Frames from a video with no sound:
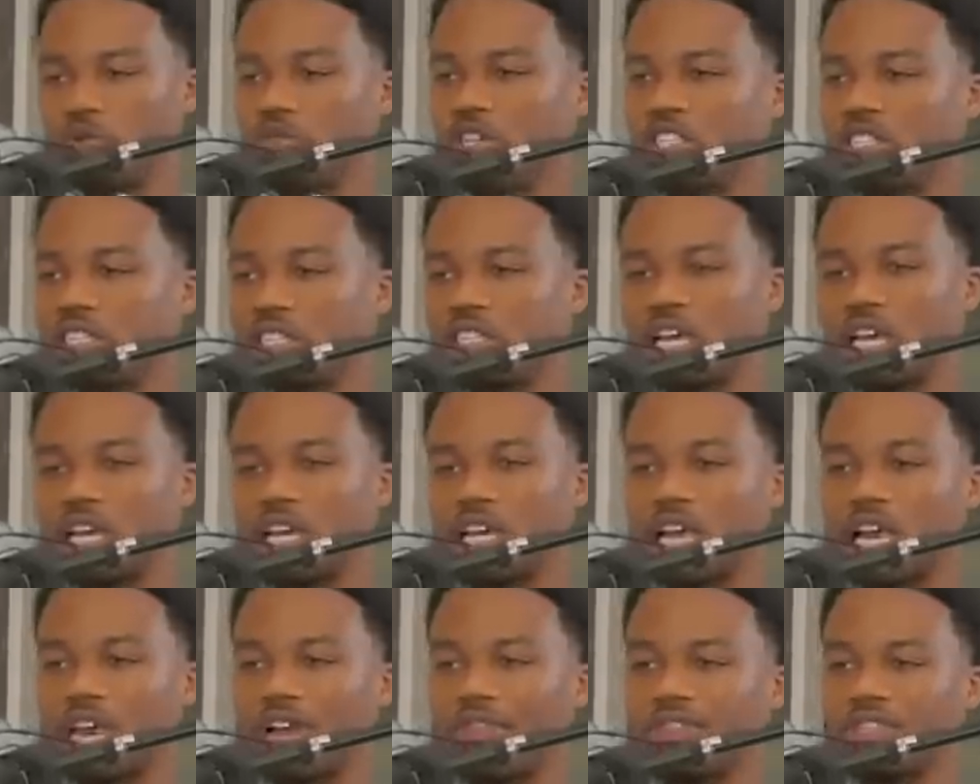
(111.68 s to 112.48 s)
we just had a
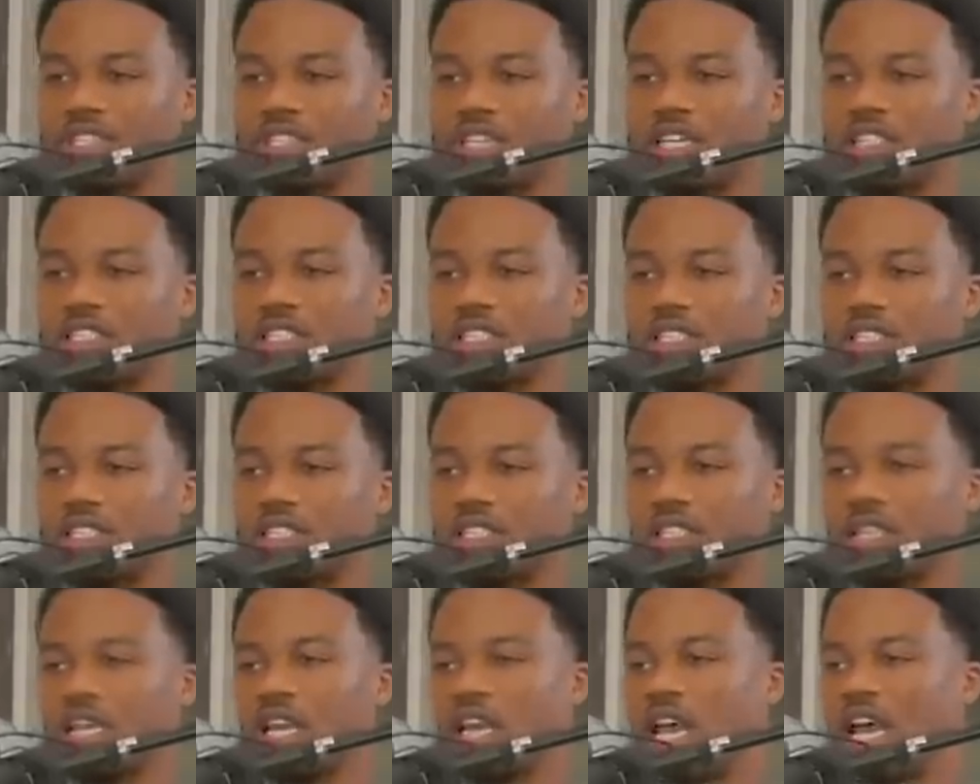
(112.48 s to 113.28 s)
conversation
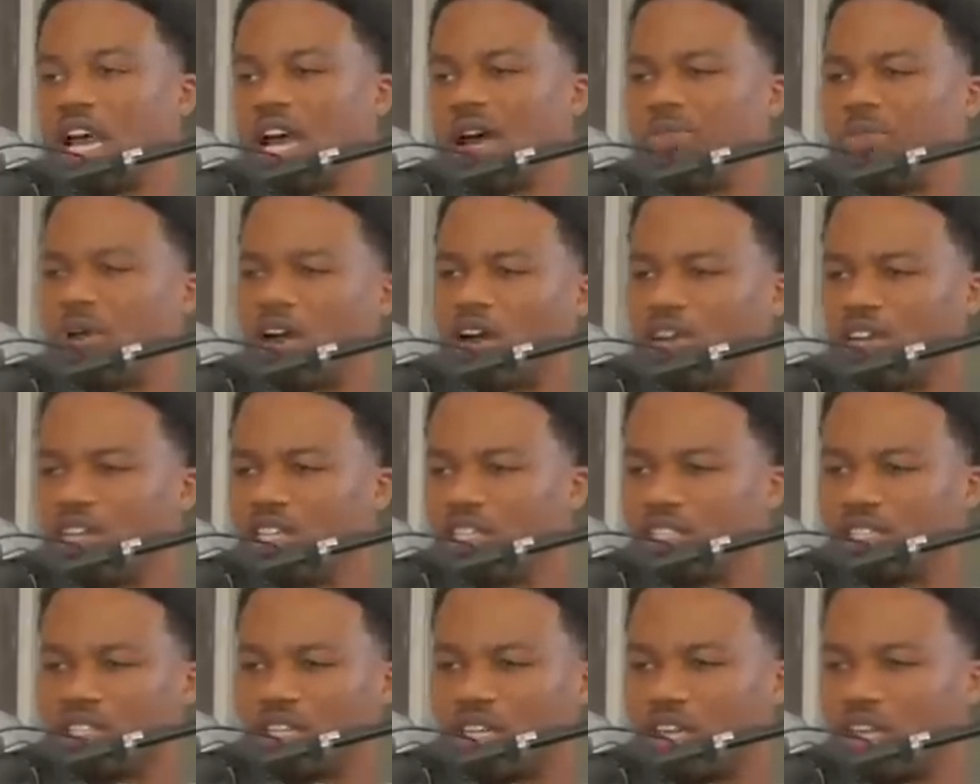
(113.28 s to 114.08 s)
just about
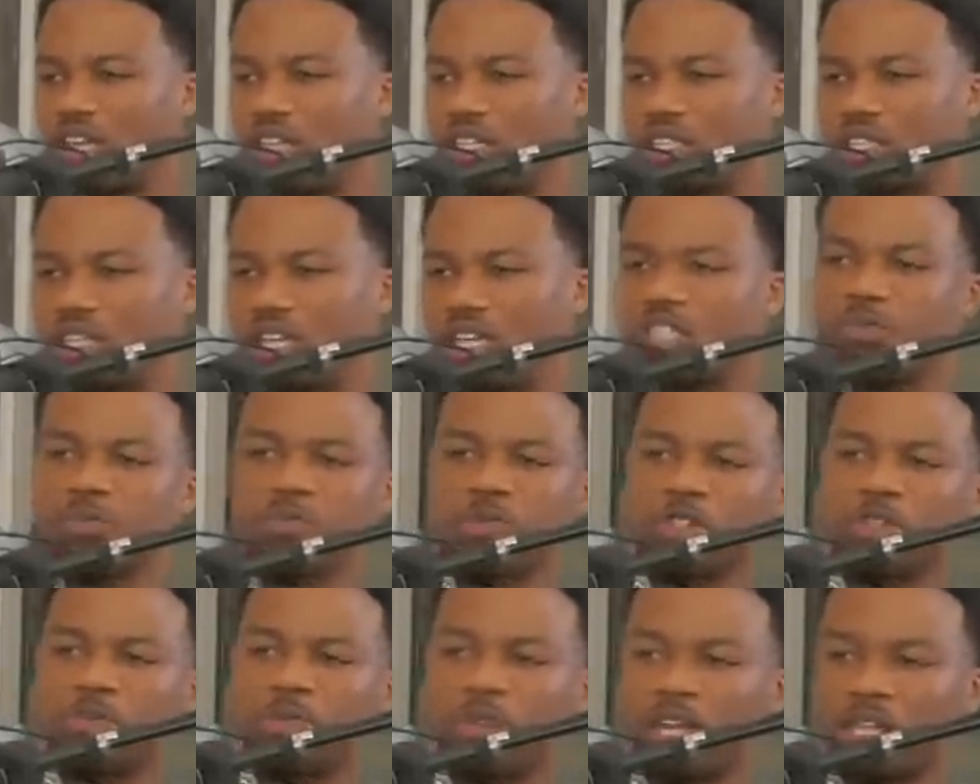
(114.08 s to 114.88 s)
his his his
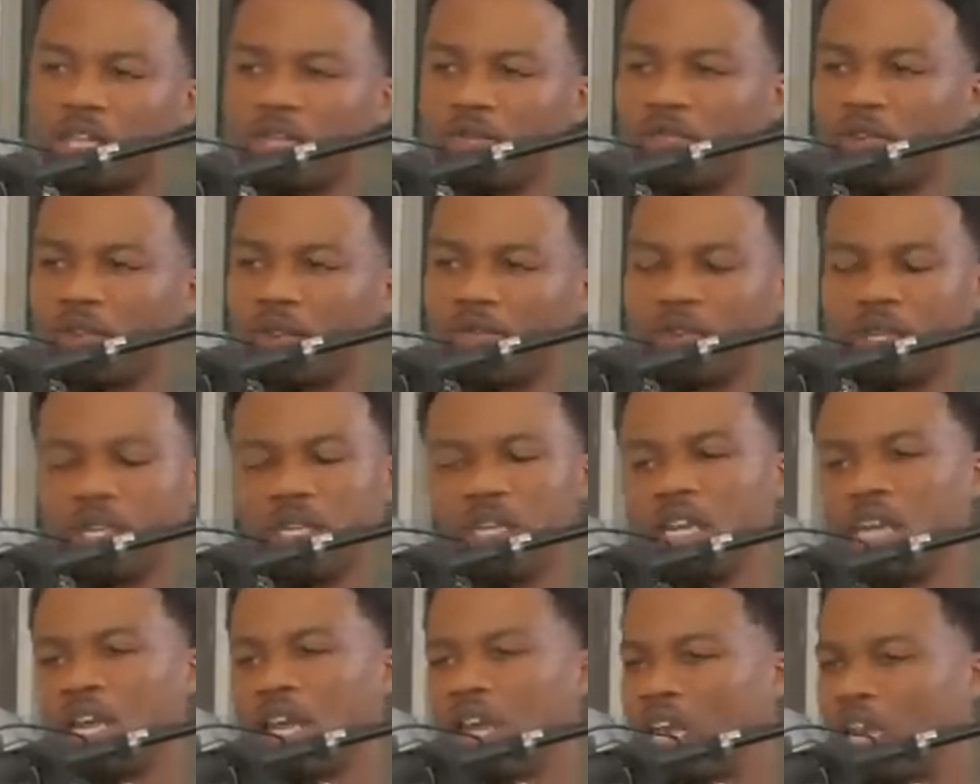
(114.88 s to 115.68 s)
perspective of it,
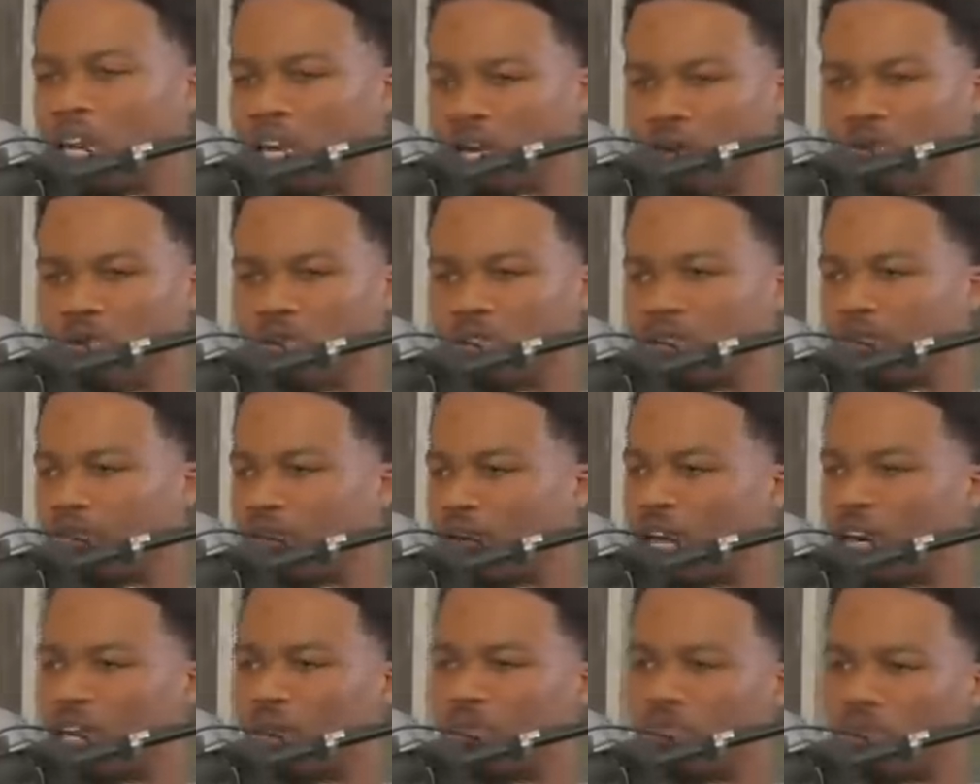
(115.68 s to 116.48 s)
and it was a
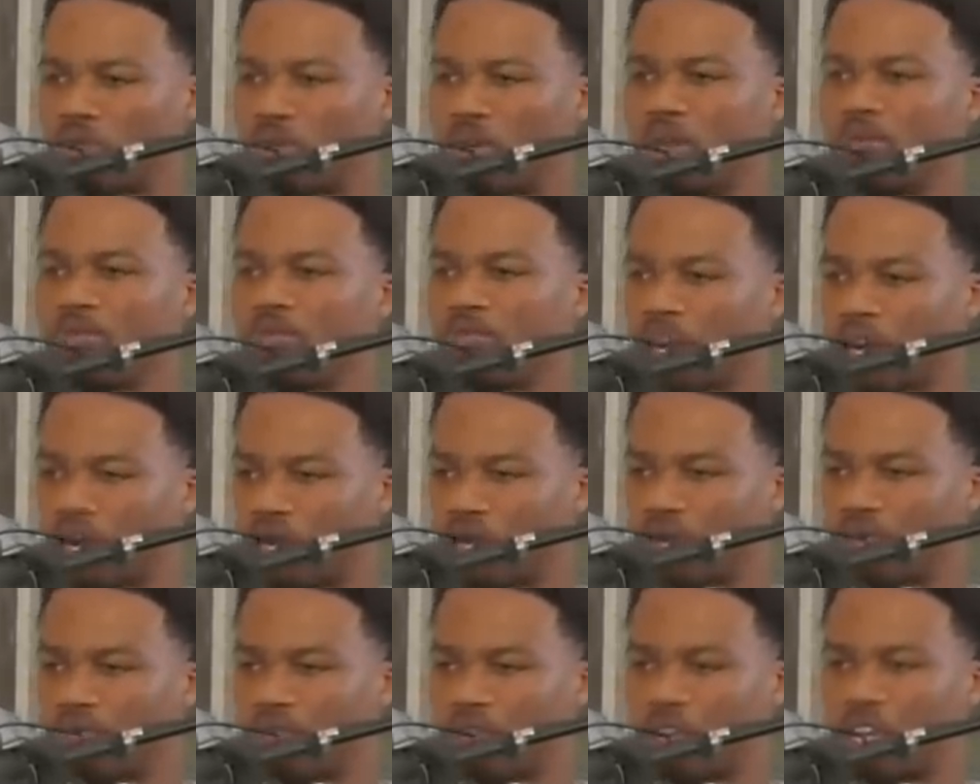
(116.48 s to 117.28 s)
valid point,
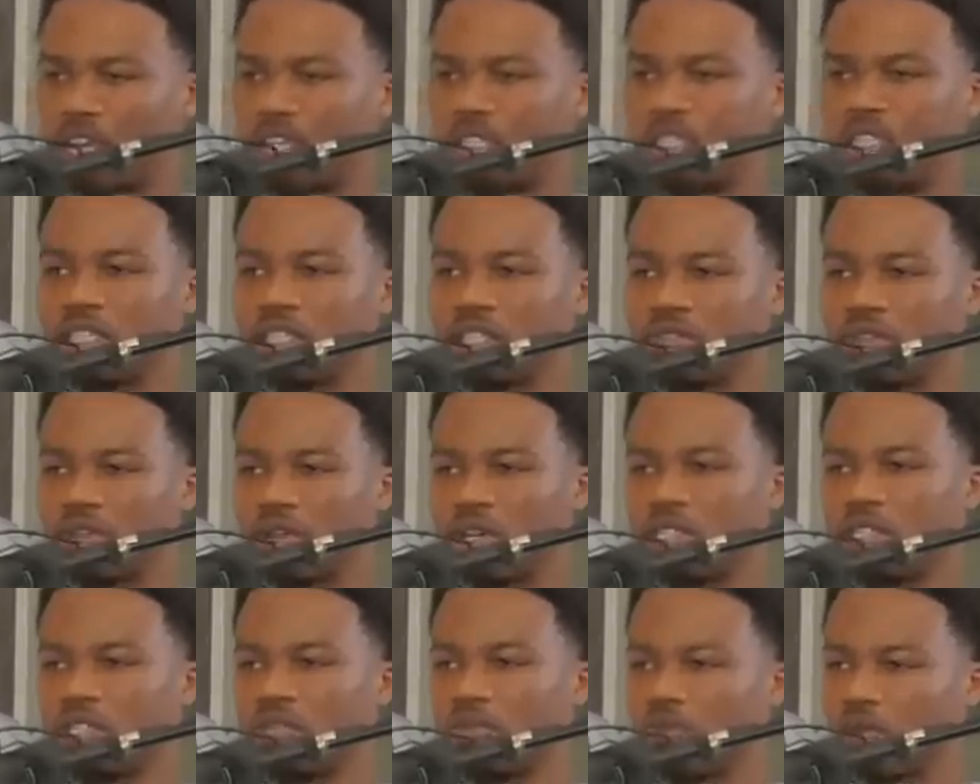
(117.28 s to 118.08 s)
valid valid
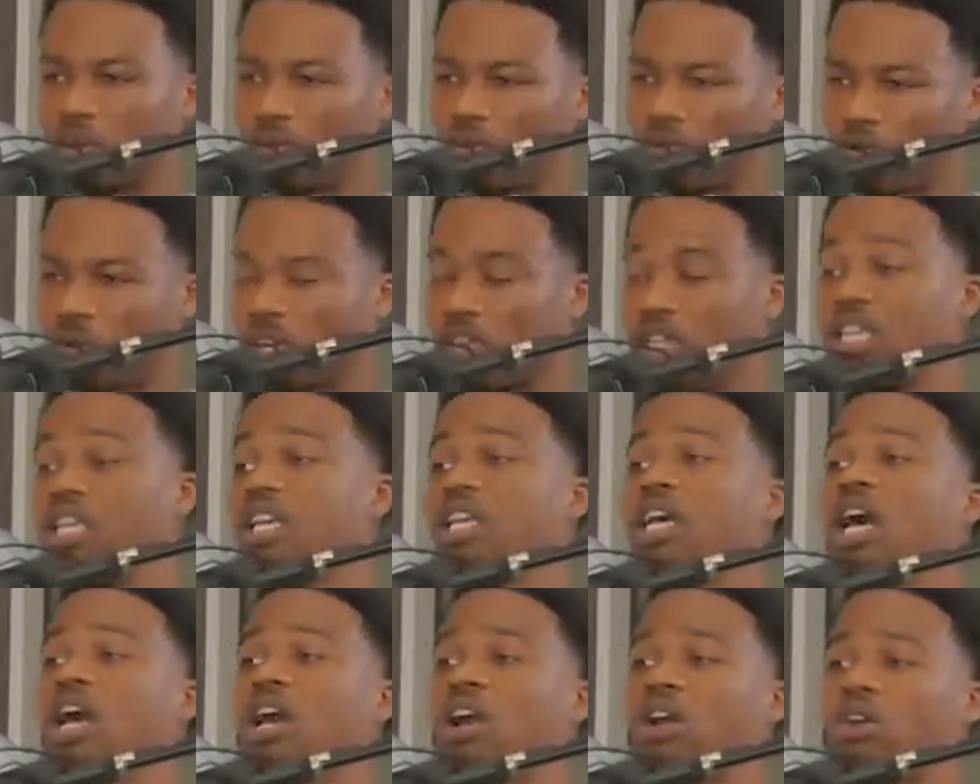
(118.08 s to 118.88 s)
situation with what he
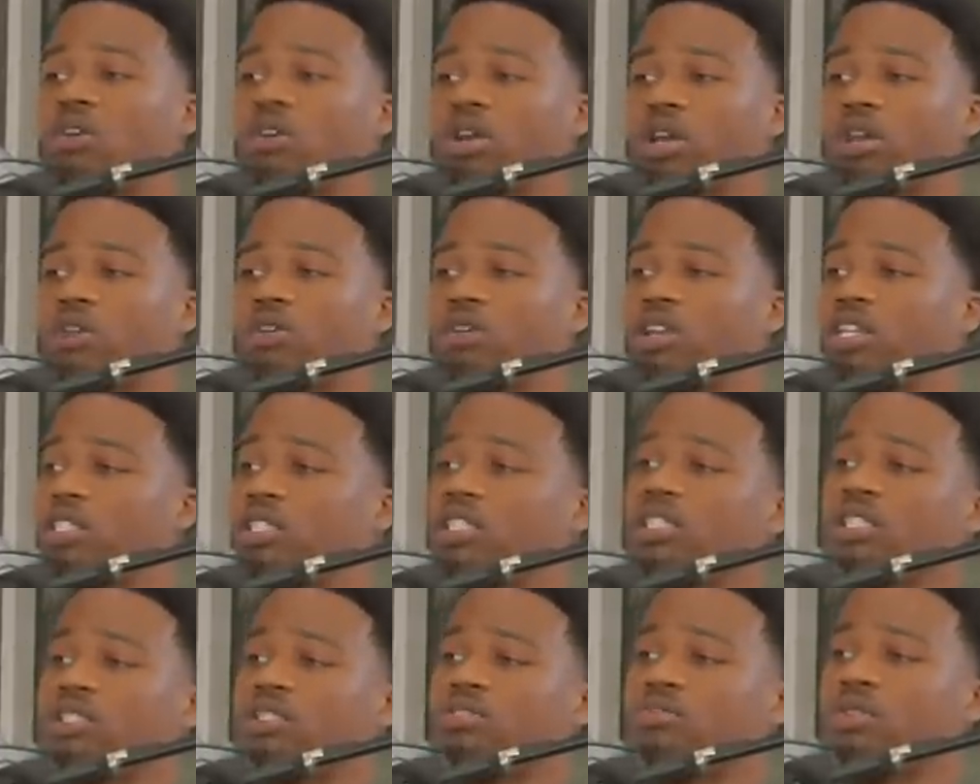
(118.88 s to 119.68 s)
got going on. His
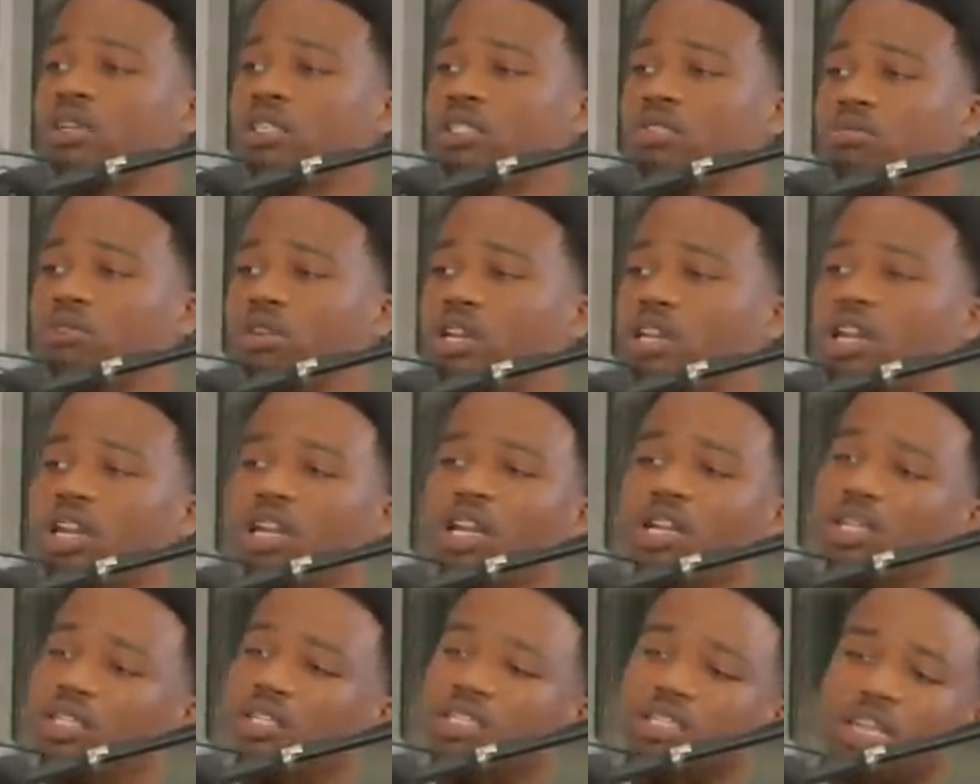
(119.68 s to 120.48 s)
situation with
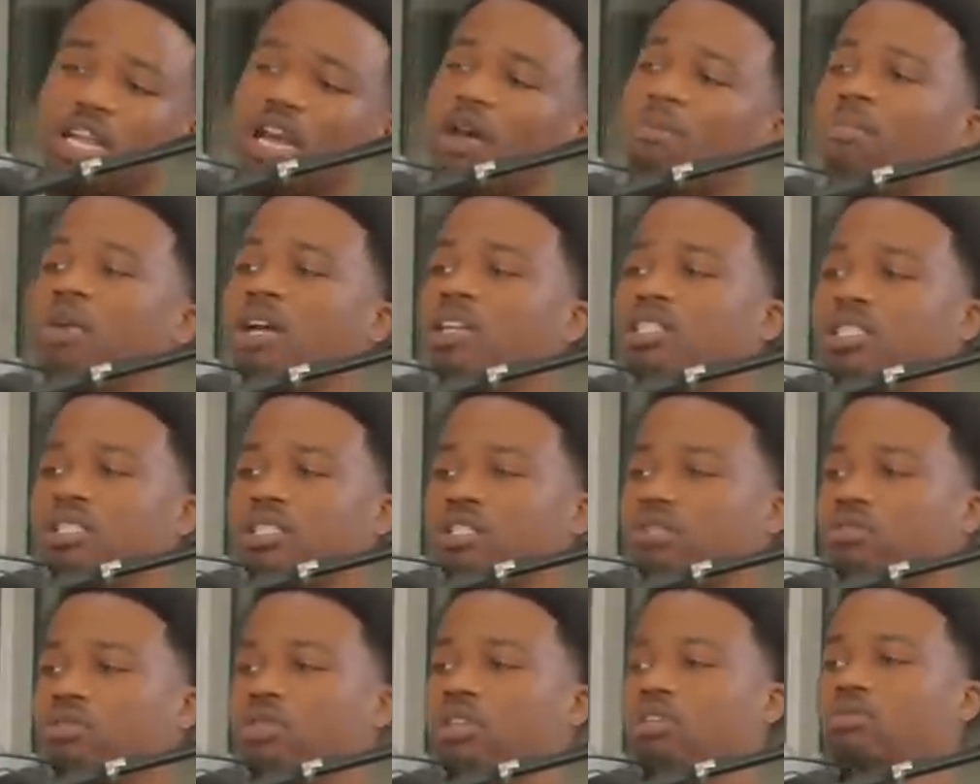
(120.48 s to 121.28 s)
Atlantic is not my
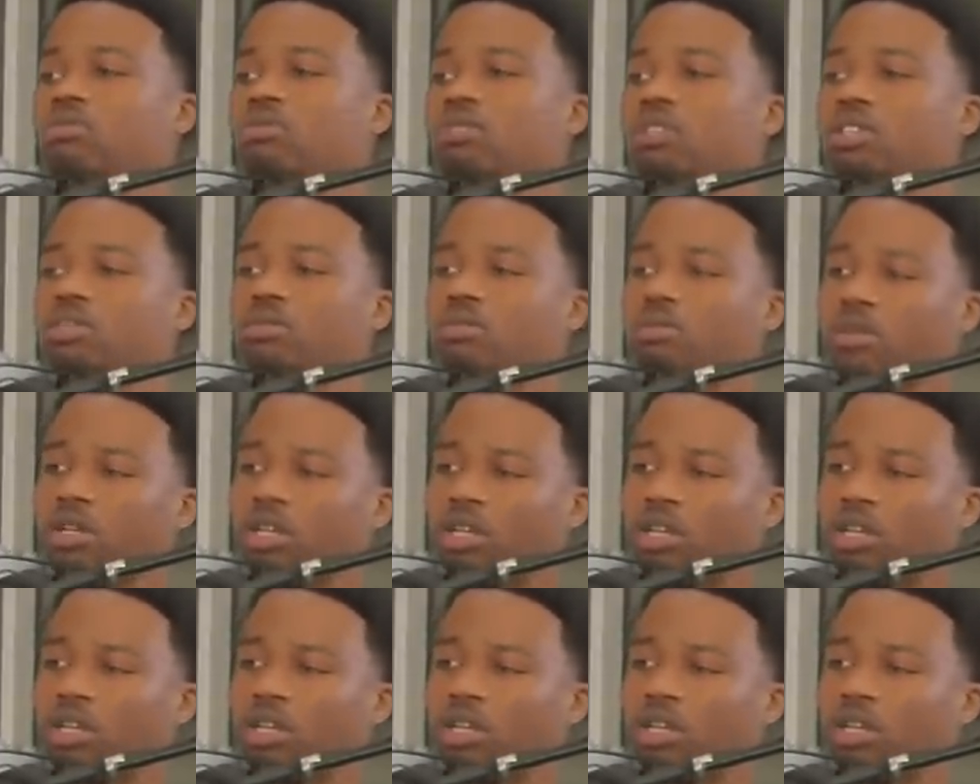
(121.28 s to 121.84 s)
situation with them,